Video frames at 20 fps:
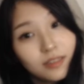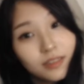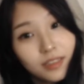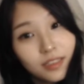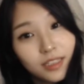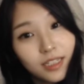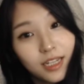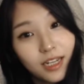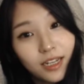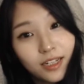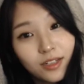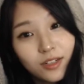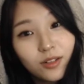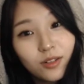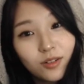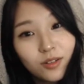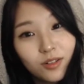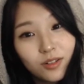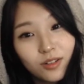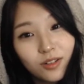Yeah, I
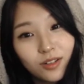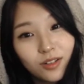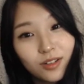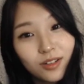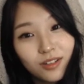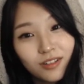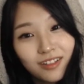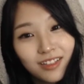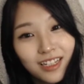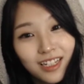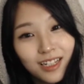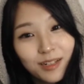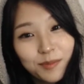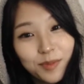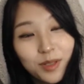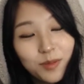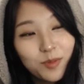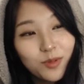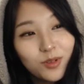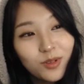know. Yeah,
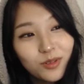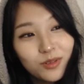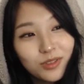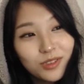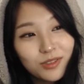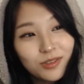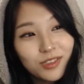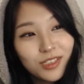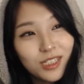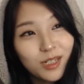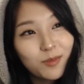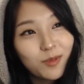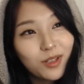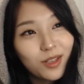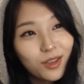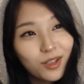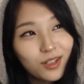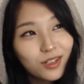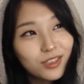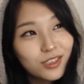people who do
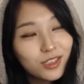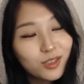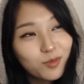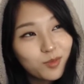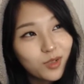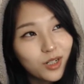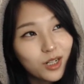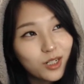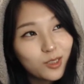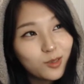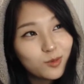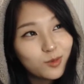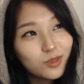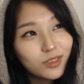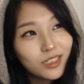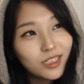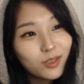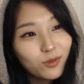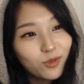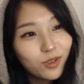subathons are
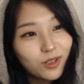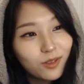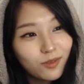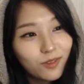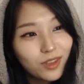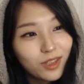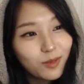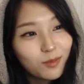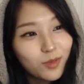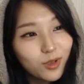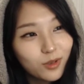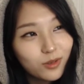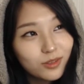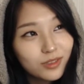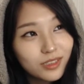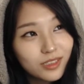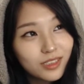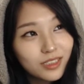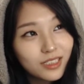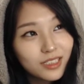probably one of the
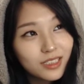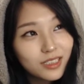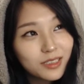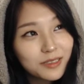most